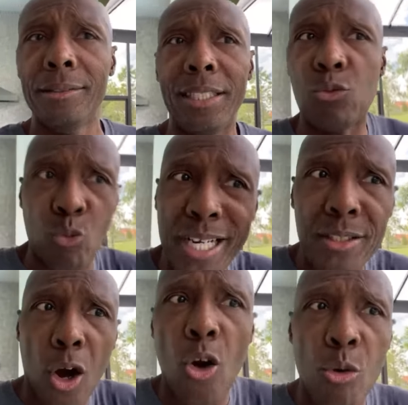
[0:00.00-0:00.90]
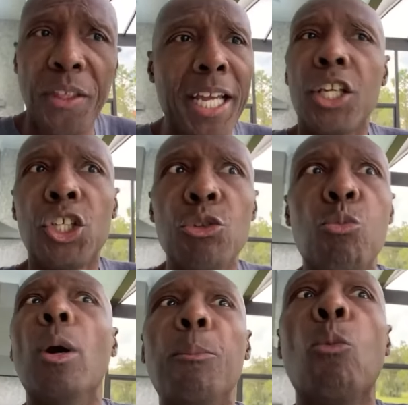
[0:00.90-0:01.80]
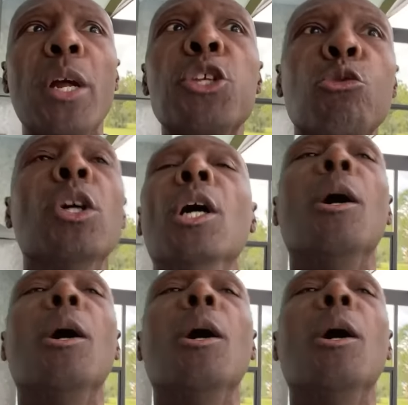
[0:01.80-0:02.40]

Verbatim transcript: This rent to own thing, you when you